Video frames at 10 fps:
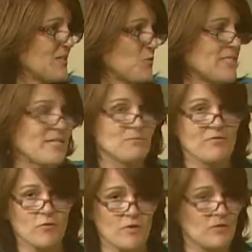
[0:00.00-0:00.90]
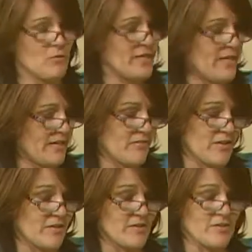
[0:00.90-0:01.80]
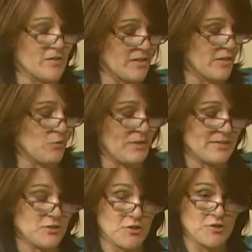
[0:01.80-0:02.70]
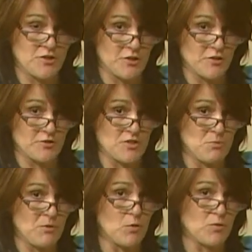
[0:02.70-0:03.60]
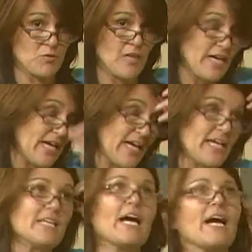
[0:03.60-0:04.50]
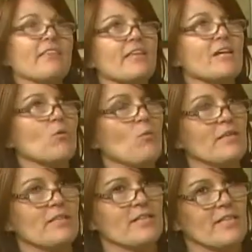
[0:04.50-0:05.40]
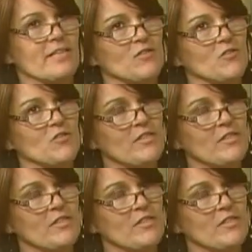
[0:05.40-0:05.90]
as we said before, we have our, you know, monitor, secure, dispose. Mm -hmm. And I think one of the things